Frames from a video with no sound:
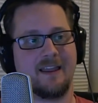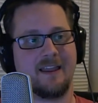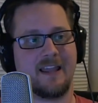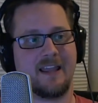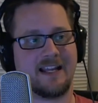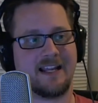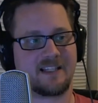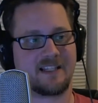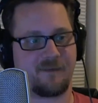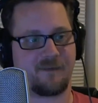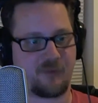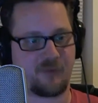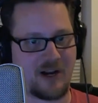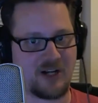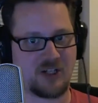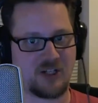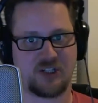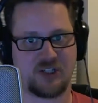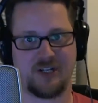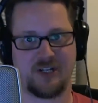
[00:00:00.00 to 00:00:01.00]
is the
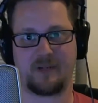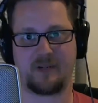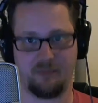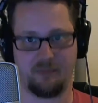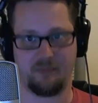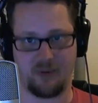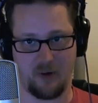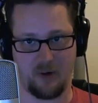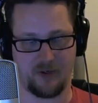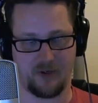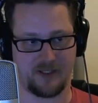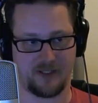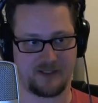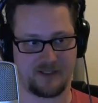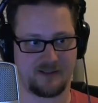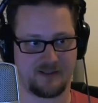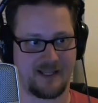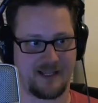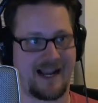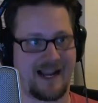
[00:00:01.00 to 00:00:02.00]
friendship
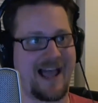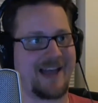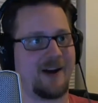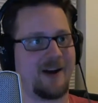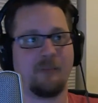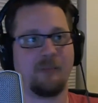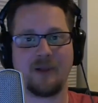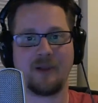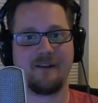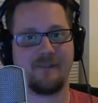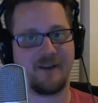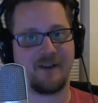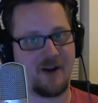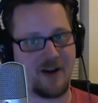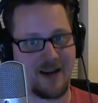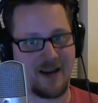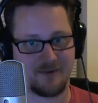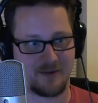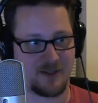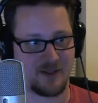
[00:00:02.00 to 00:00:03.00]
component. Like, I don't play
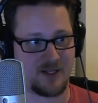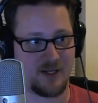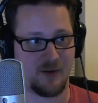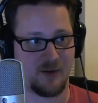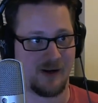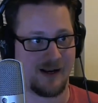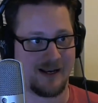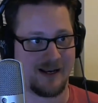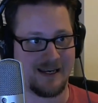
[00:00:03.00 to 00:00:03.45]
video games with you